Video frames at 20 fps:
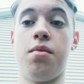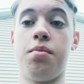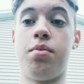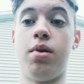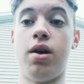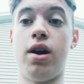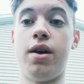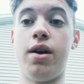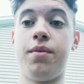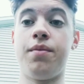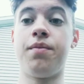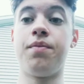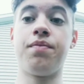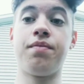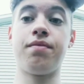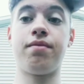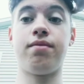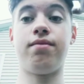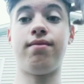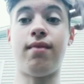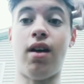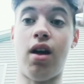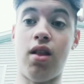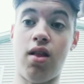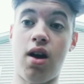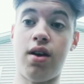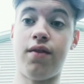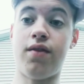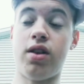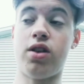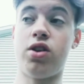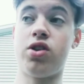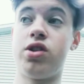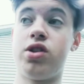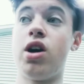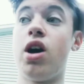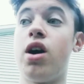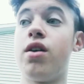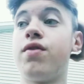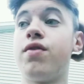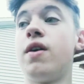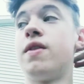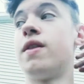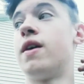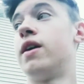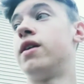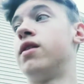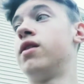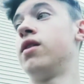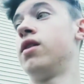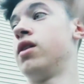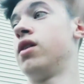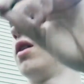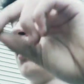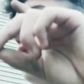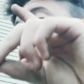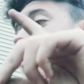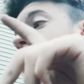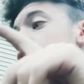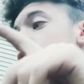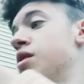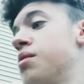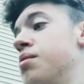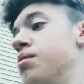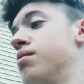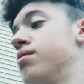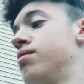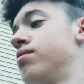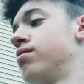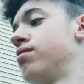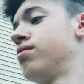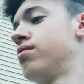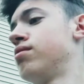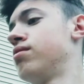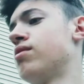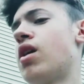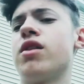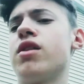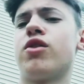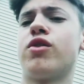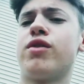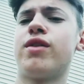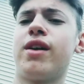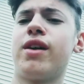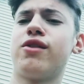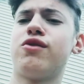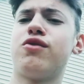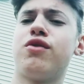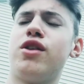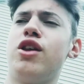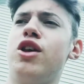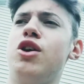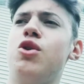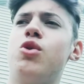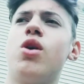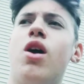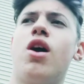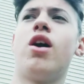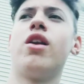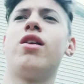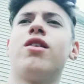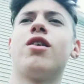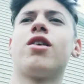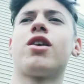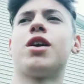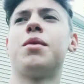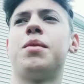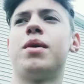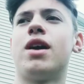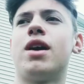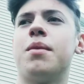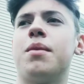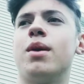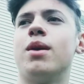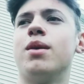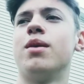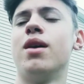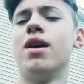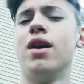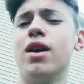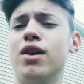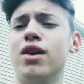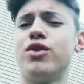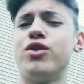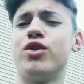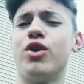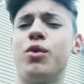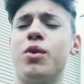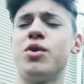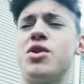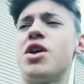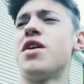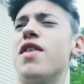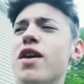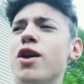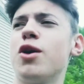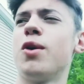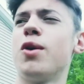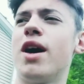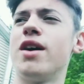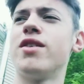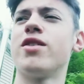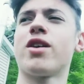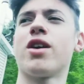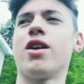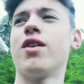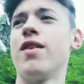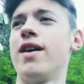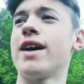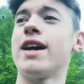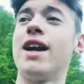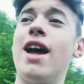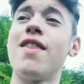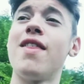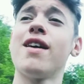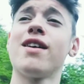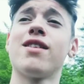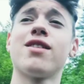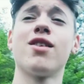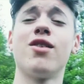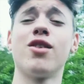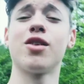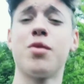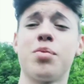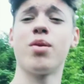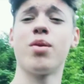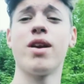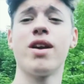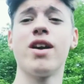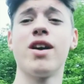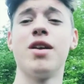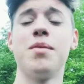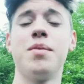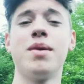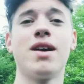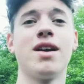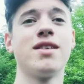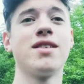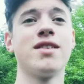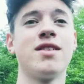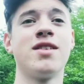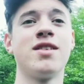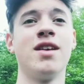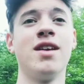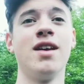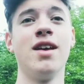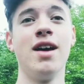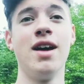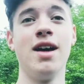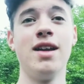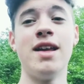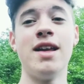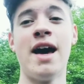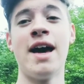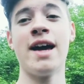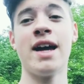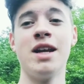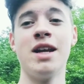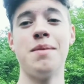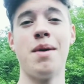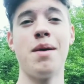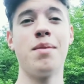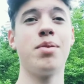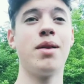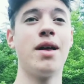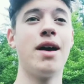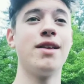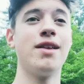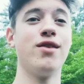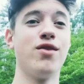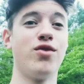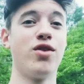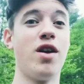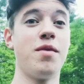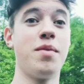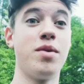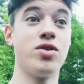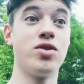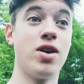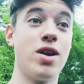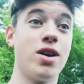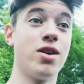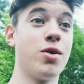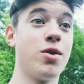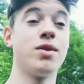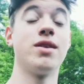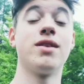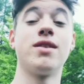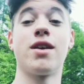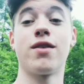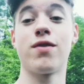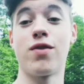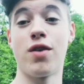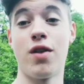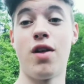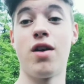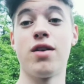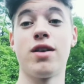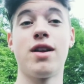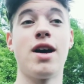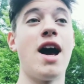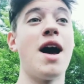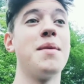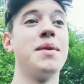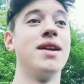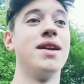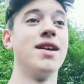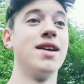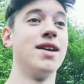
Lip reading: but a lot of other stuff, and then some other things for the Yukon are going to be coming in soon, which I think you guys are going to like, and I think it's going to look pretty good because it's tying into my plans of what I've been trying to do with this thing for a long time. And